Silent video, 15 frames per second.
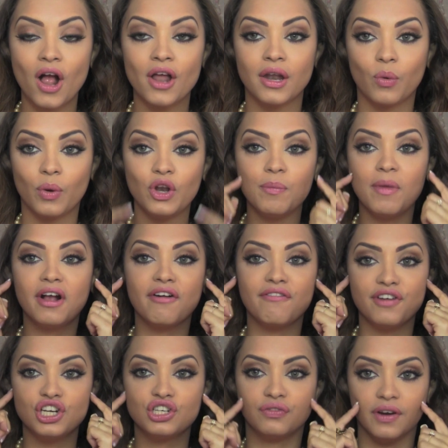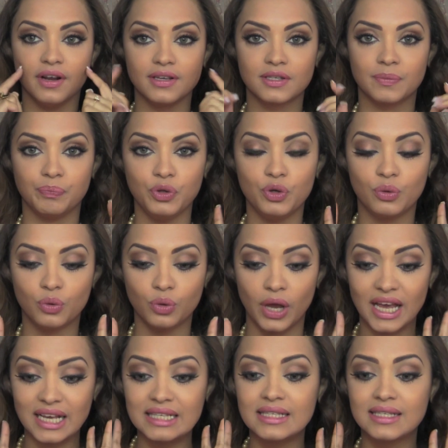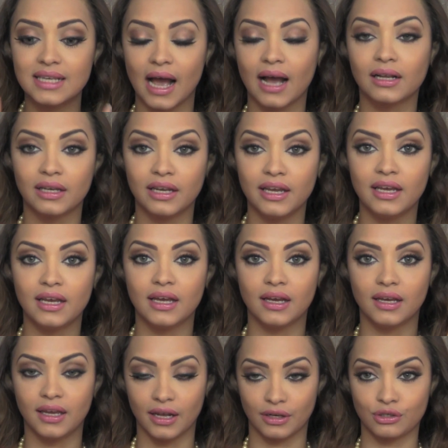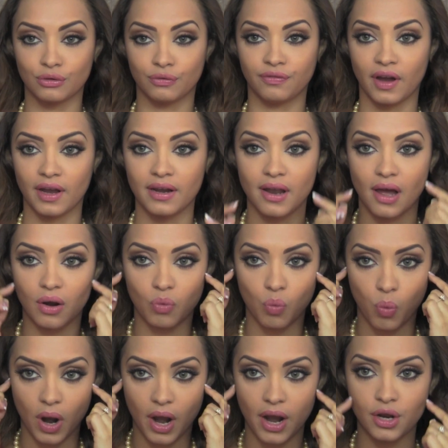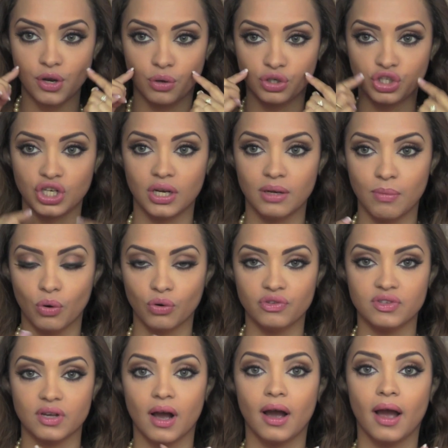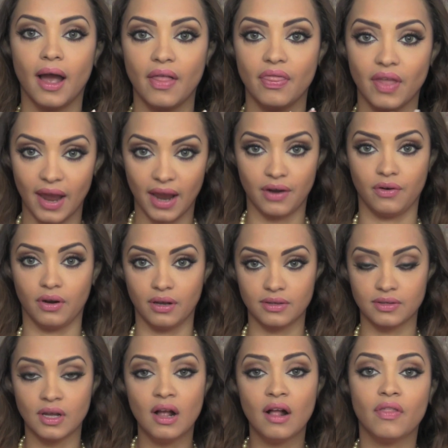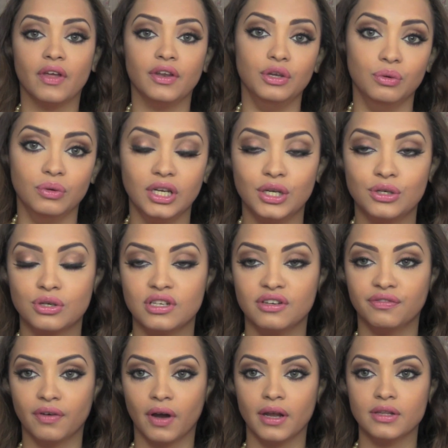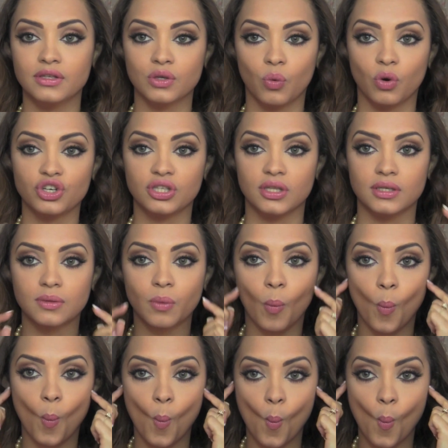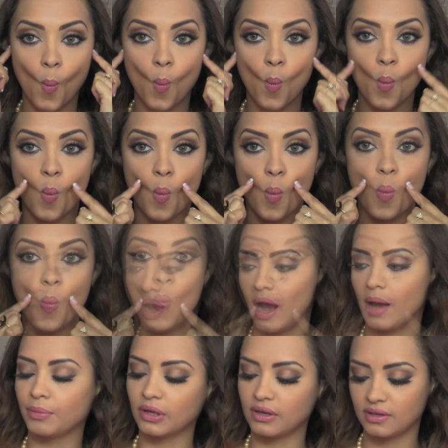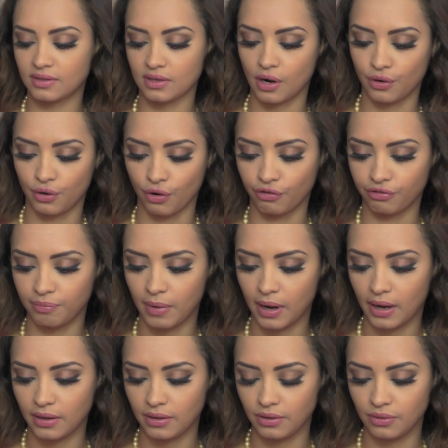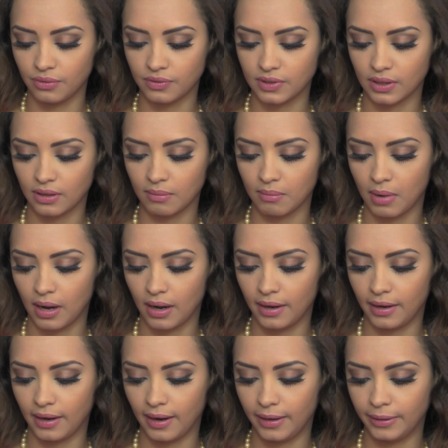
Now when you make a fish face, you exactly get to find out where your cheekbones are and the areas that you need to define. So watch this. I'm going to start off by using my